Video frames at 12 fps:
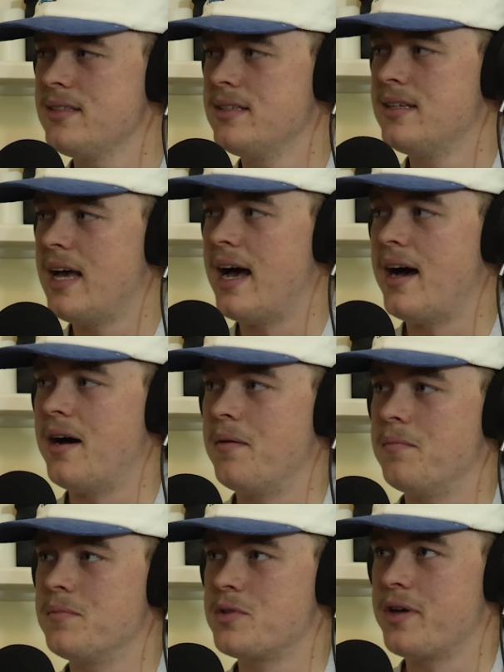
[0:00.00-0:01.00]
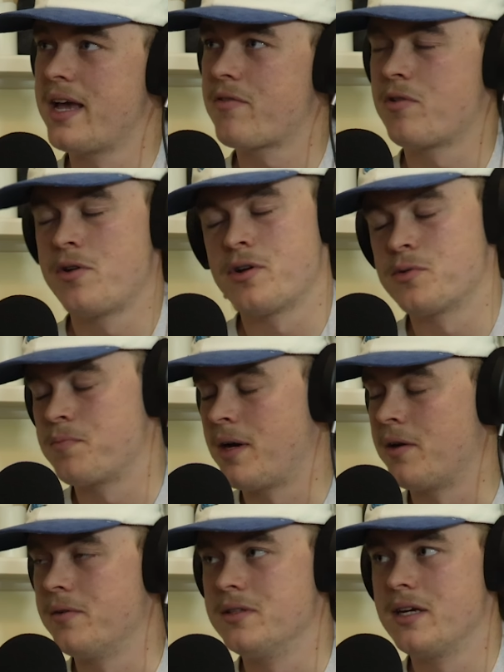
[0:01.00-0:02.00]
So everyone knows what
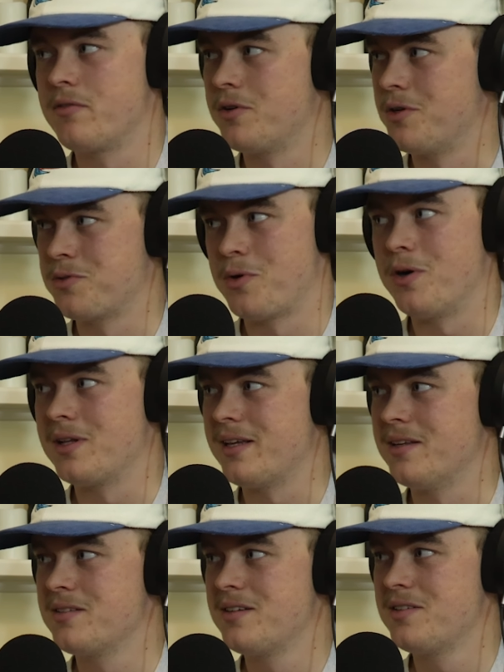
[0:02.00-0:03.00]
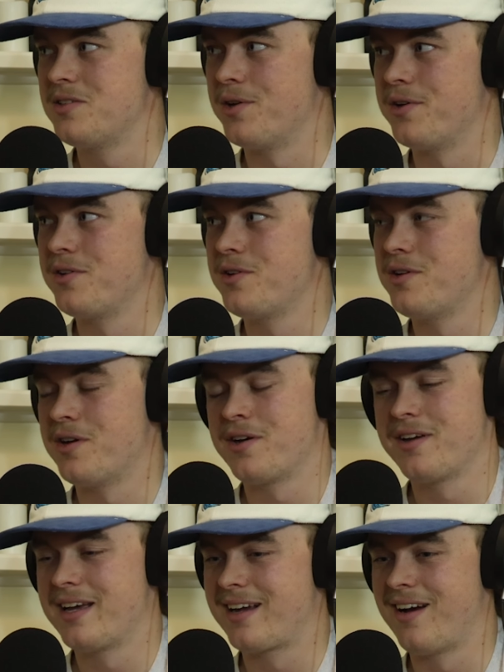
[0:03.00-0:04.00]
Butter is, everyone knows what Ollie is. So
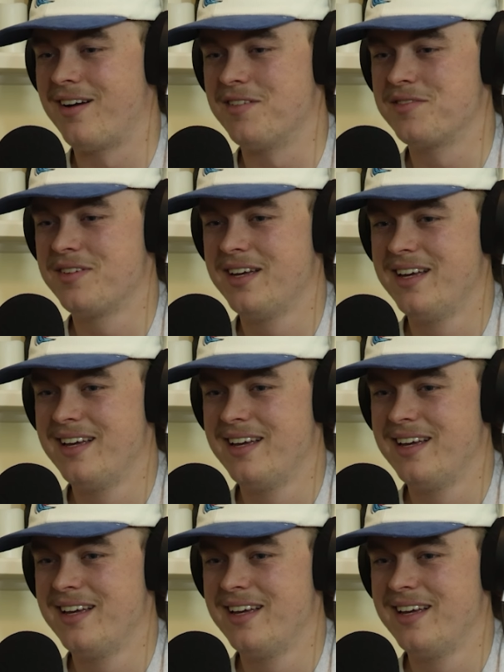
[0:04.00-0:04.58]
it kind of